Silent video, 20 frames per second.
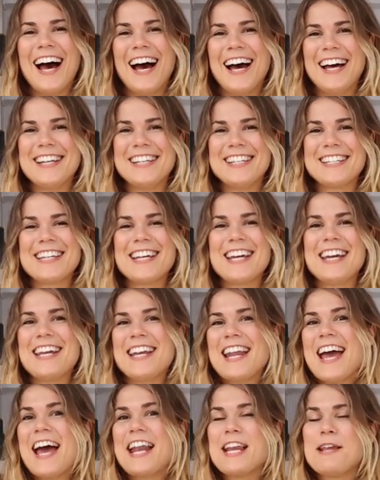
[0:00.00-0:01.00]
And
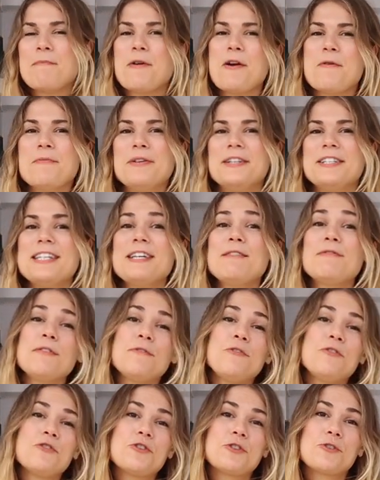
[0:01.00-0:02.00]
in any moments, even
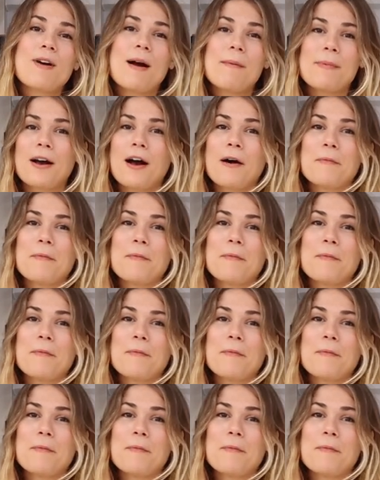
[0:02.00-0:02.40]
if you just grab